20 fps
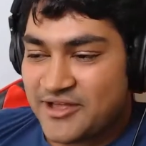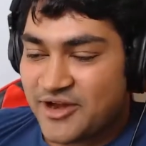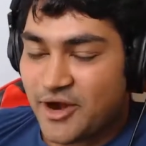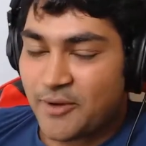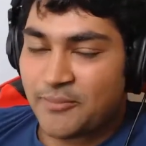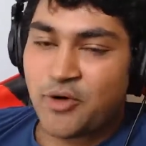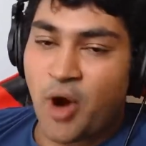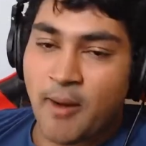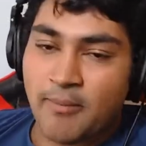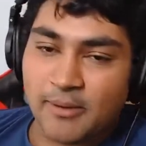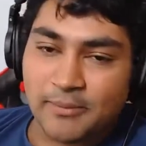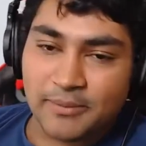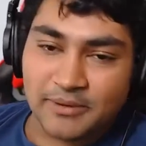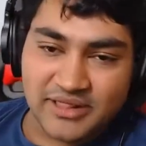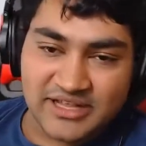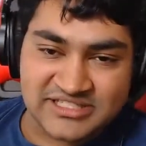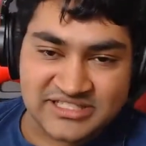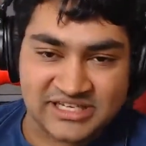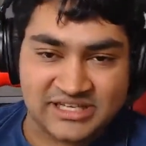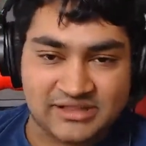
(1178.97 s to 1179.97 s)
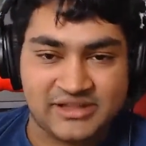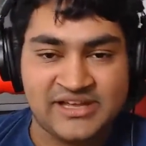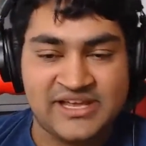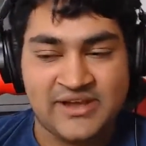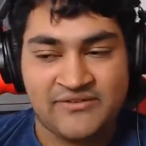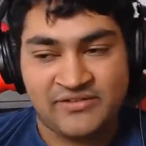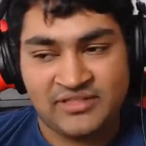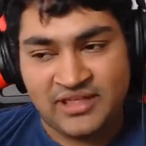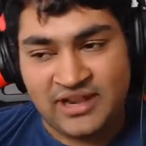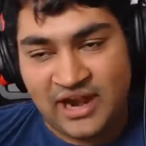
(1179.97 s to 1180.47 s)
probabilistically,
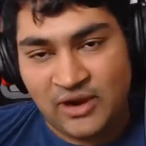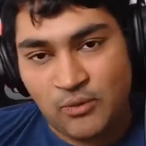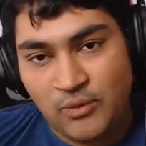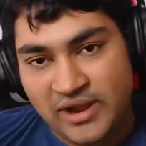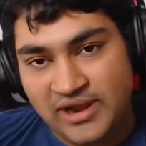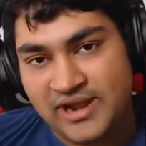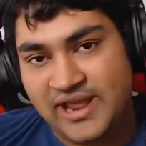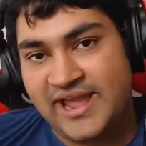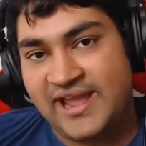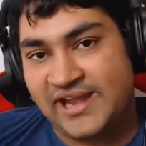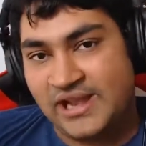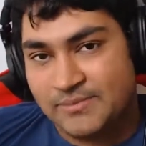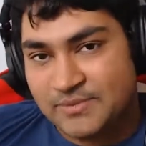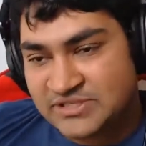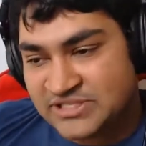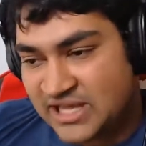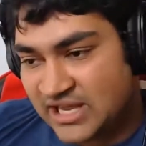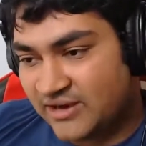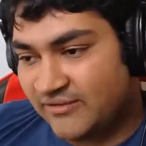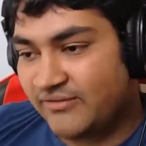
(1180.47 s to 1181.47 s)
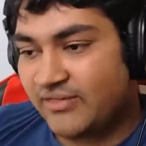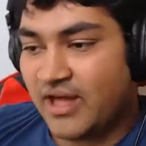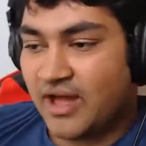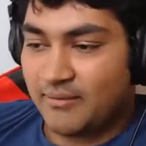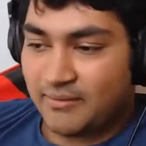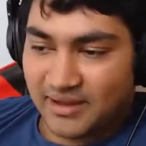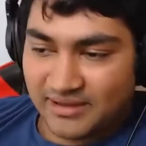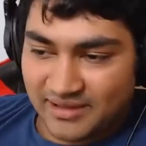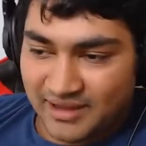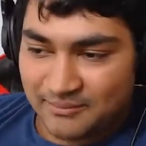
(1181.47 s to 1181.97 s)
given that I win 80% of
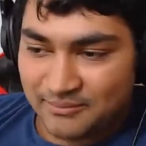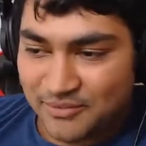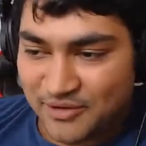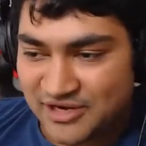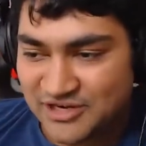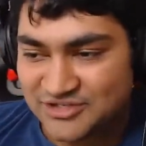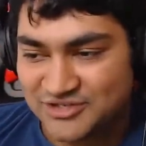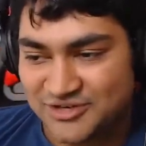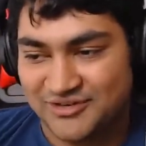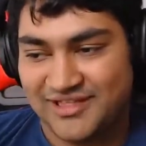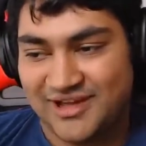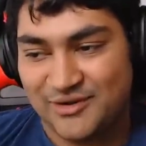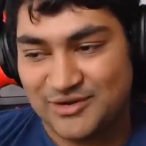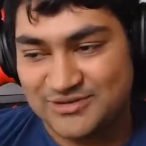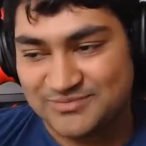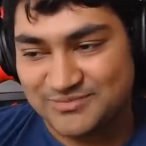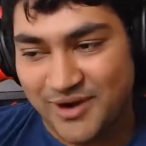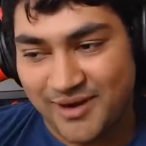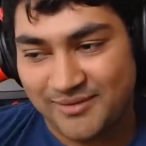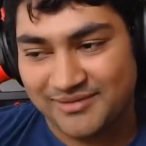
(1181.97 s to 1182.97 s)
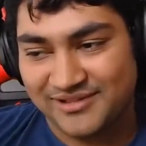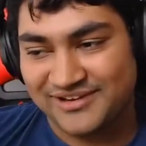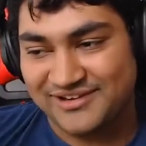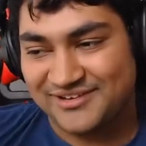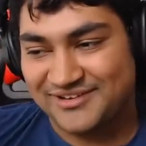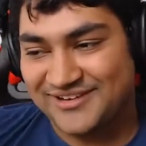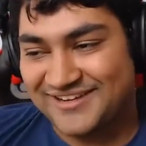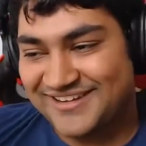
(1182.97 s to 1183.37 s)
them, I'm pretty sure that was probably.